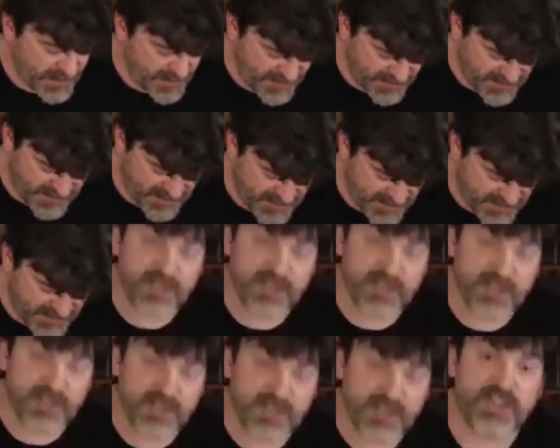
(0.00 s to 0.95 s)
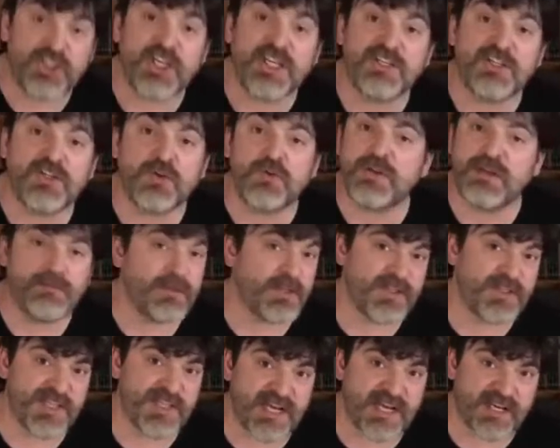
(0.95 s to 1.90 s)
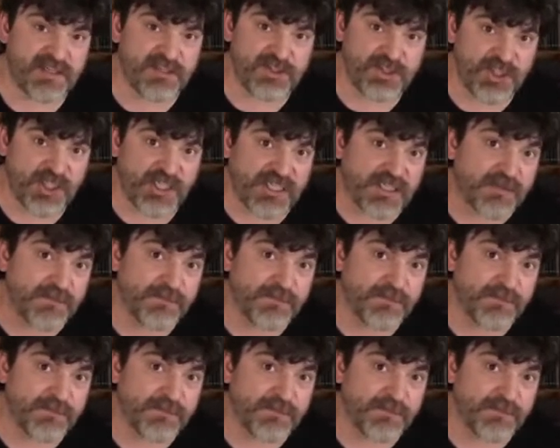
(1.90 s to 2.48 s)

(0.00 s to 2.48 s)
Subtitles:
that's in G tuning, but is not in G.